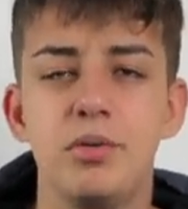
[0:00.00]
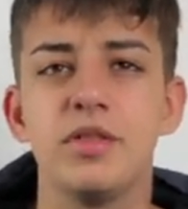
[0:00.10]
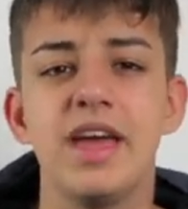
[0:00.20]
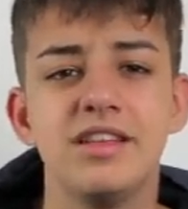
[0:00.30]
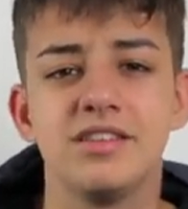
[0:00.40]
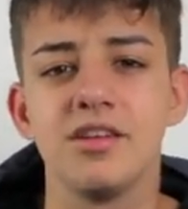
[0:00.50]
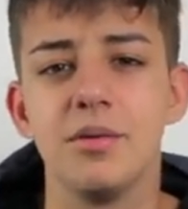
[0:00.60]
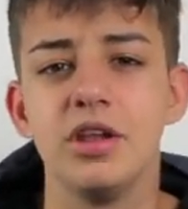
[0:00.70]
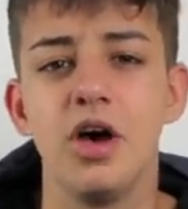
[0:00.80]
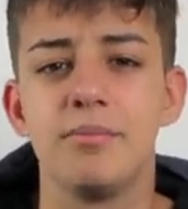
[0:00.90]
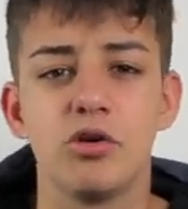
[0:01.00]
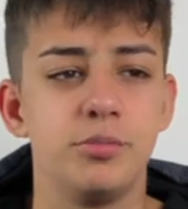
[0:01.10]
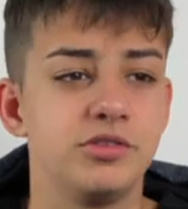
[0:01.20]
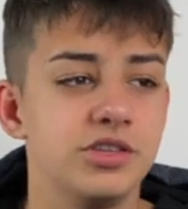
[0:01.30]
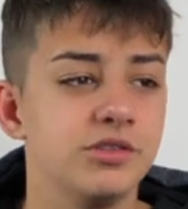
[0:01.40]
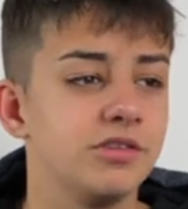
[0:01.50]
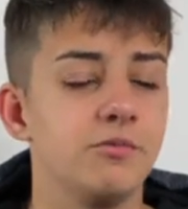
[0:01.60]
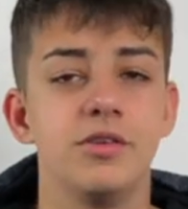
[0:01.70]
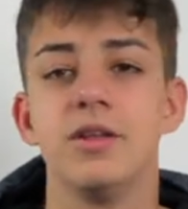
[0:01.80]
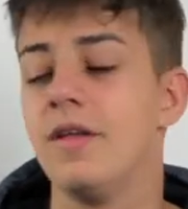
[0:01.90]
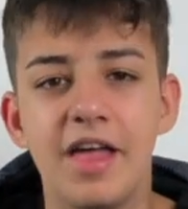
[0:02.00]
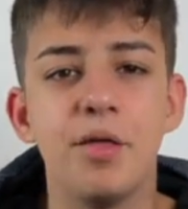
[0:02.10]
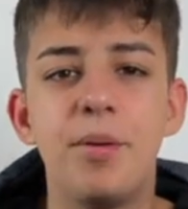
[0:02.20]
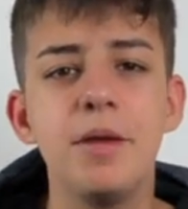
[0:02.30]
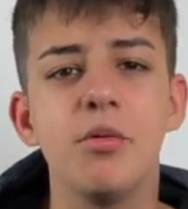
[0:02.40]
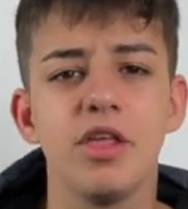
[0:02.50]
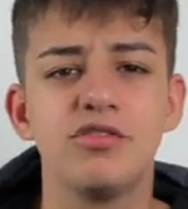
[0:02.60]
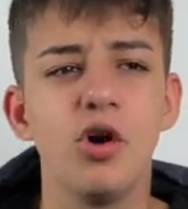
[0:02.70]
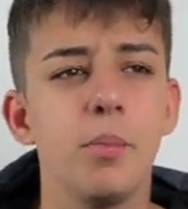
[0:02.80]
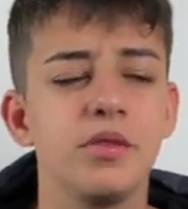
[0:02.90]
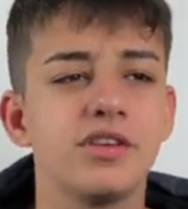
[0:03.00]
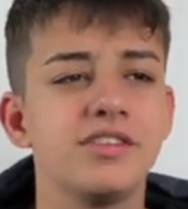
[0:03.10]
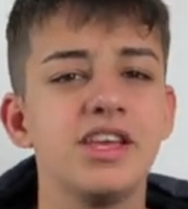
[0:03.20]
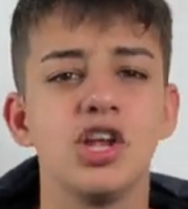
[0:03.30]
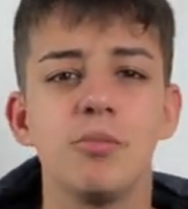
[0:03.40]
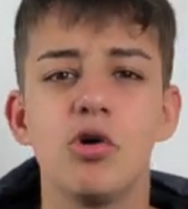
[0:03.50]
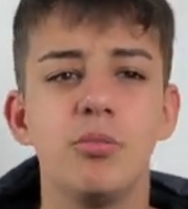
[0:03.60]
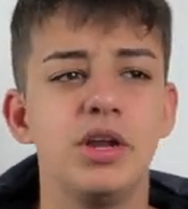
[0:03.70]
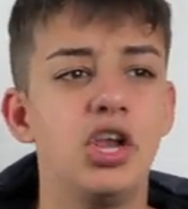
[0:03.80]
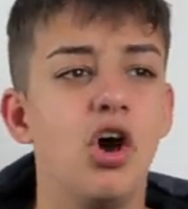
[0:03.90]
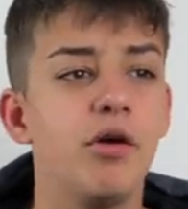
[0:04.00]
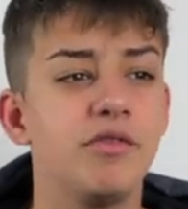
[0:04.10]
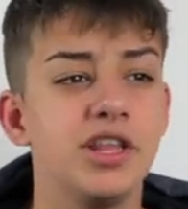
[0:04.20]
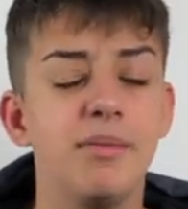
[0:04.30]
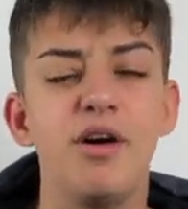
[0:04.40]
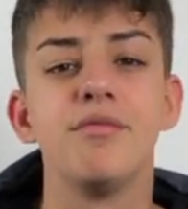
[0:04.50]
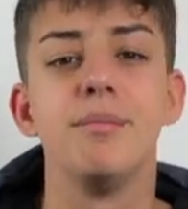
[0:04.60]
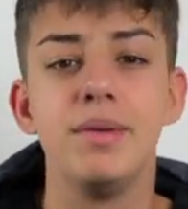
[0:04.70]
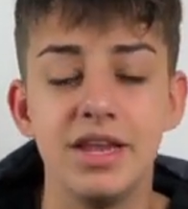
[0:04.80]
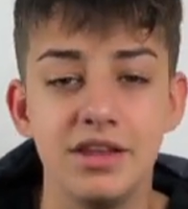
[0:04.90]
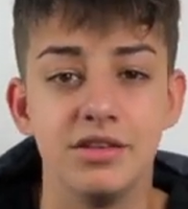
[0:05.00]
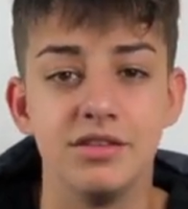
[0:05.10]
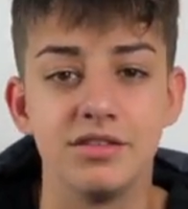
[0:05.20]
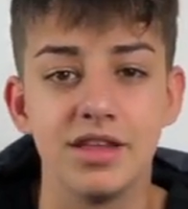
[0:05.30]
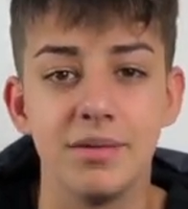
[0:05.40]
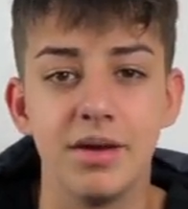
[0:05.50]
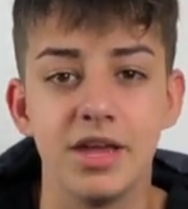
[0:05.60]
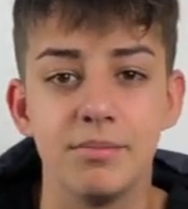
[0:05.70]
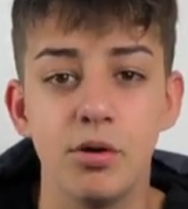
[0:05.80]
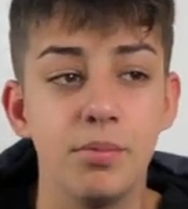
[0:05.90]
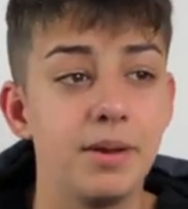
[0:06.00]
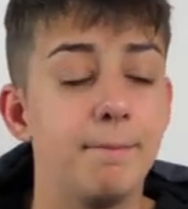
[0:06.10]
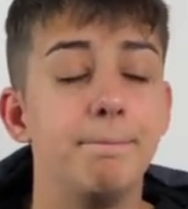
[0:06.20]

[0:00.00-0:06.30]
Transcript: put that into something like property or something. And the people at the top of the casino are probably laughing the amount of millions they make, probably